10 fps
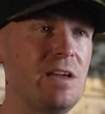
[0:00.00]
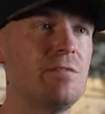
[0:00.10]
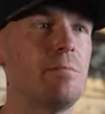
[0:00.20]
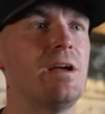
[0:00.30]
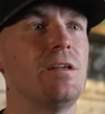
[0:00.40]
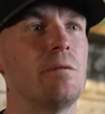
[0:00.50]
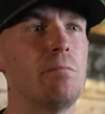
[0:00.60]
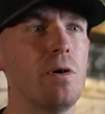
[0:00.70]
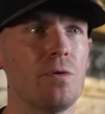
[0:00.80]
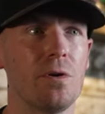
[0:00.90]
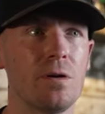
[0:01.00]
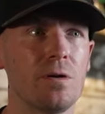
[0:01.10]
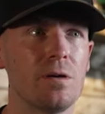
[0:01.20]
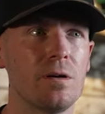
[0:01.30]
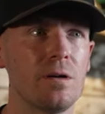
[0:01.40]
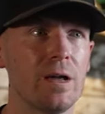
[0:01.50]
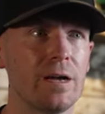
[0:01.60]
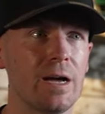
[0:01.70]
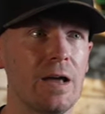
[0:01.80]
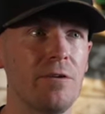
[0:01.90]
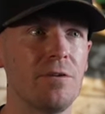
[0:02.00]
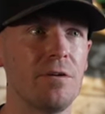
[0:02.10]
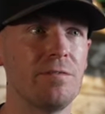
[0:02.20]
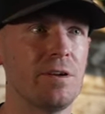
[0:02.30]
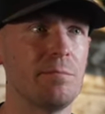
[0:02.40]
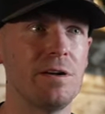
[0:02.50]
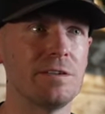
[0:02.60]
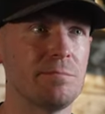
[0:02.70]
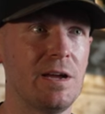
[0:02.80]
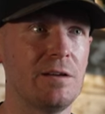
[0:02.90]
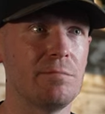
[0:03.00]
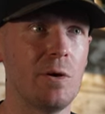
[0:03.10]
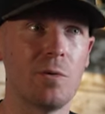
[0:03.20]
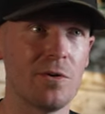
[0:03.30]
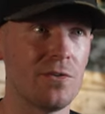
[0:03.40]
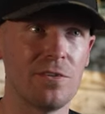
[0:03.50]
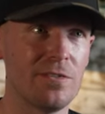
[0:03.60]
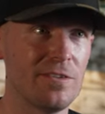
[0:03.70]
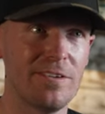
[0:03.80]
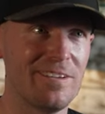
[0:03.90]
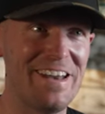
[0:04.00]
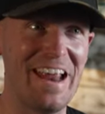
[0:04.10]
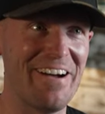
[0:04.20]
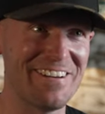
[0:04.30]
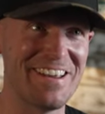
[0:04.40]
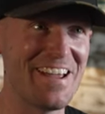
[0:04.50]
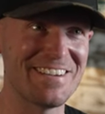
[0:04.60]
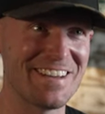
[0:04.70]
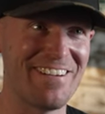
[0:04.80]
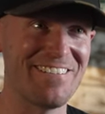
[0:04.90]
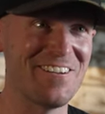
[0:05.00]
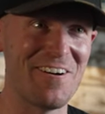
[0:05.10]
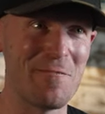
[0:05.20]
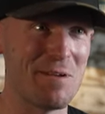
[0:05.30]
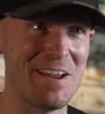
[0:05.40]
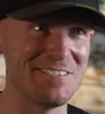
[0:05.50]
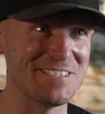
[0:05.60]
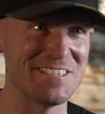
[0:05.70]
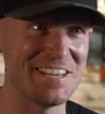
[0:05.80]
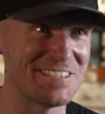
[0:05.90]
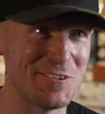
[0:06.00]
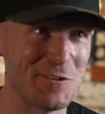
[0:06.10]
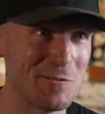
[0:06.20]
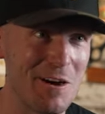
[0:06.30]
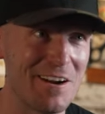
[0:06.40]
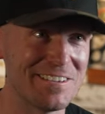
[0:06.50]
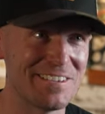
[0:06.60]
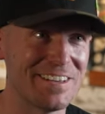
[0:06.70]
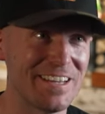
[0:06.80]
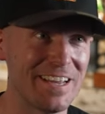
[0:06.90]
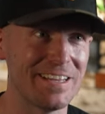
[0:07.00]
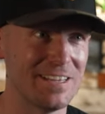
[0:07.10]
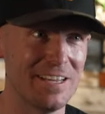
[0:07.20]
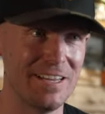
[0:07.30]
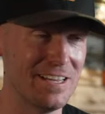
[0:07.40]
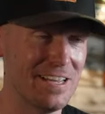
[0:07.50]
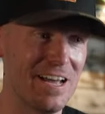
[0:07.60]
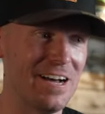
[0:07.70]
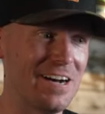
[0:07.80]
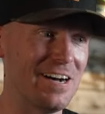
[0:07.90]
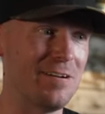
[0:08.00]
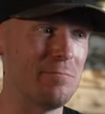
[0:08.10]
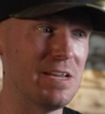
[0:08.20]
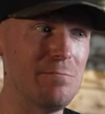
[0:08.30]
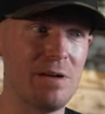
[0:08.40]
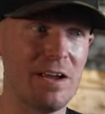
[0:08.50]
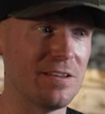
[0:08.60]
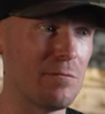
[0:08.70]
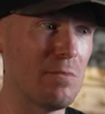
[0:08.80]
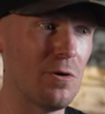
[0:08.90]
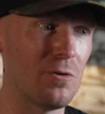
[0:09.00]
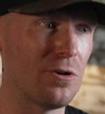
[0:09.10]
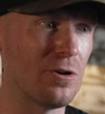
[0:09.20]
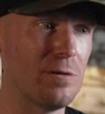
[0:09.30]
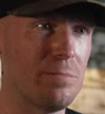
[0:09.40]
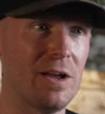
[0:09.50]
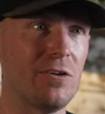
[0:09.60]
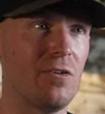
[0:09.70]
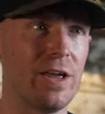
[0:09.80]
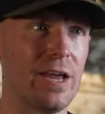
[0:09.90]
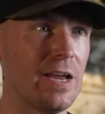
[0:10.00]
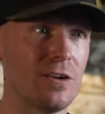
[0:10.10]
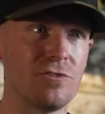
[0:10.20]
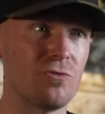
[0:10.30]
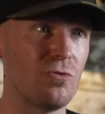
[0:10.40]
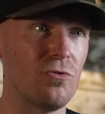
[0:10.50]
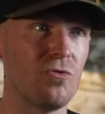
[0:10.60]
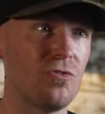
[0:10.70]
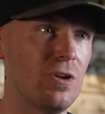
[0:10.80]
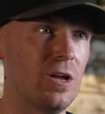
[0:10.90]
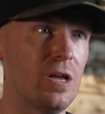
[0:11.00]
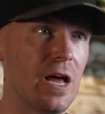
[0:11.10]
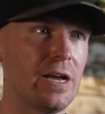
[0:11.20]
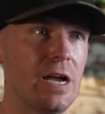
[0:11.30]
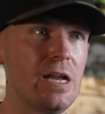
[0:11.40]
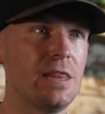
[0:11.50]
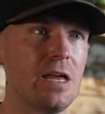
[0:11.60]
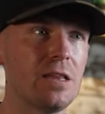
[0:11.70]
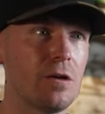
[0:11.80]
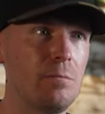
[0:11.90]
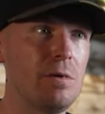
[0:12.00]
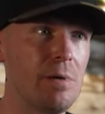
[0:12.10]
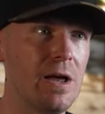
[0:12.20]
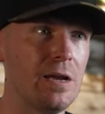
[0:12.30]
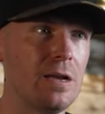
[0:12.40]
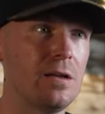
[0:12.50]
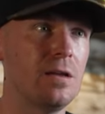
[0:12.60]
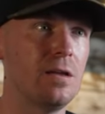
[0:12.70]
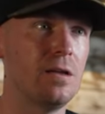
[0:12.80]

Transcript: He even painted the motor. Like, I don't know if anybody's painting motors nowadays. I know paint sticks to them, honestly. Like, he painted the motor. He painted all the hand controls. Like, anything that could be painted,